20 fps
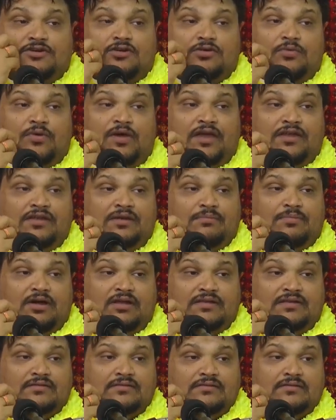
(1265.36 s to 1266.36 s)
you could wear on your
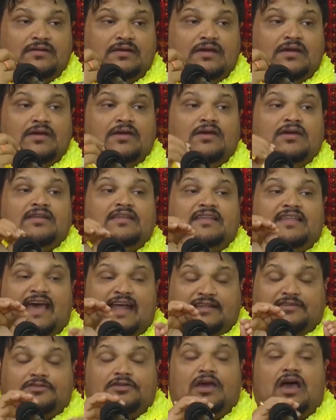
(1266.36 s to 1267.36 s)
body
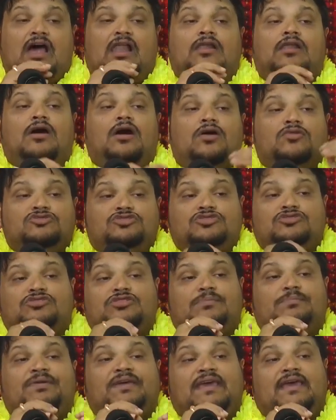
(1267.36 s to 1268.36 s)
that allows you
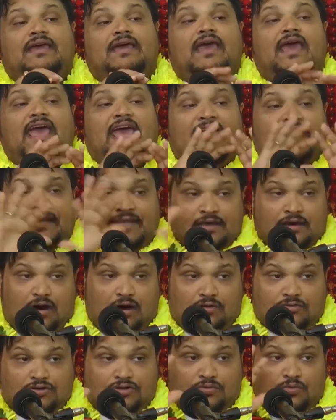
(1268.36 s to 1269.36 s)
to be
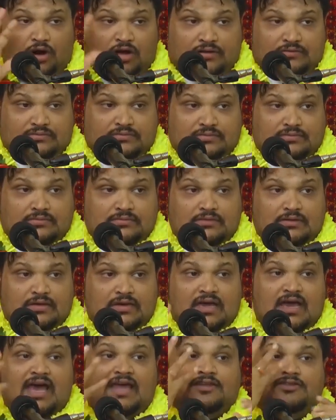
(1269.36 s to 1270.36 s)
anyhow you want
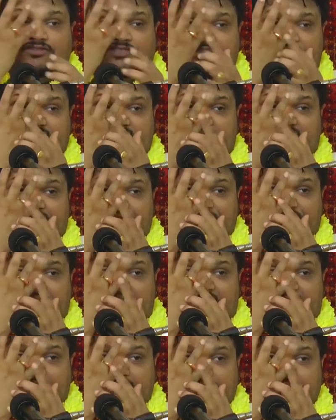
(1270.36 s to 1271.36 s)
and you still have
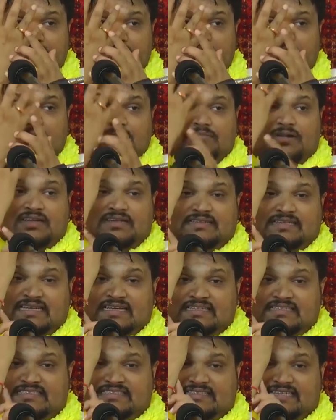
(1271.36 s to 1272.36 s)
God. But
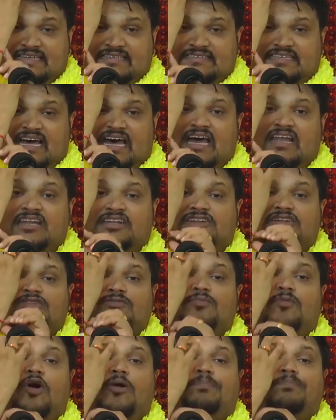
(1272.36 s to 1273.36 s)
these things are a
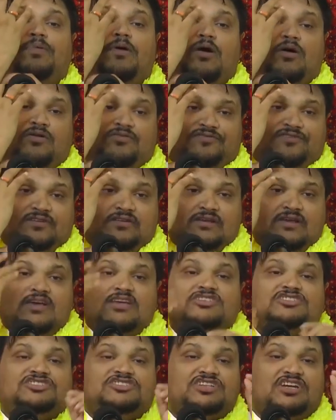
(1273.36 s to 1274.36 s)
little more powerful,
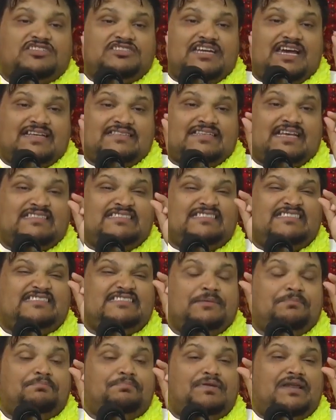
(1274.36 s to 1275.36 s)
such as as
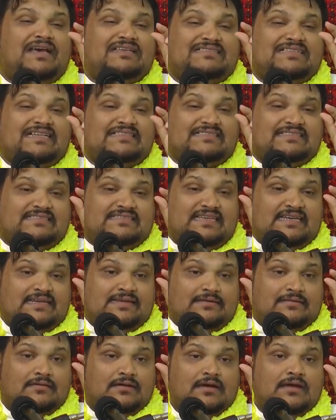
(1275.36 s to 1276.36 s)
simple as a
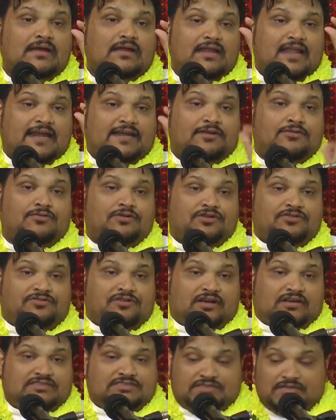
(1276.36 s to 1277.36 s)
seed, like the
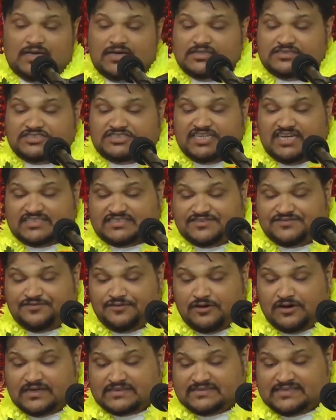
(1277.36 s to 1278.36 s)
Rudraksh. Just
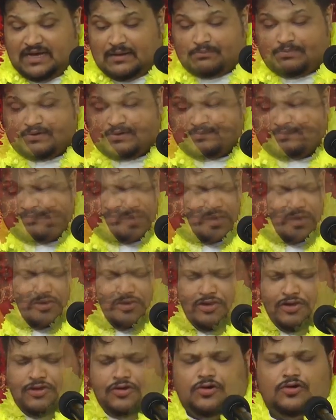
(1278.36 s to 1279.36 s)
for example,
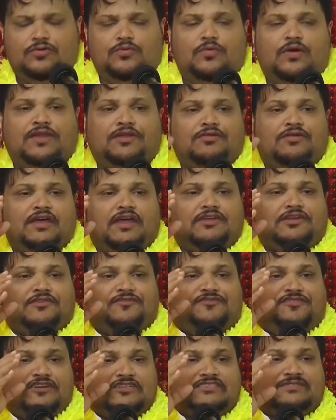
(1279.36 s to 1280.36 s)
you know when you get your
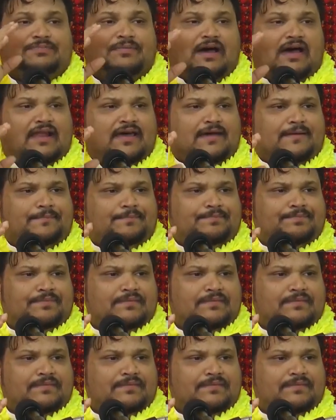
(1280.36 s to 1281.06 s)
first mala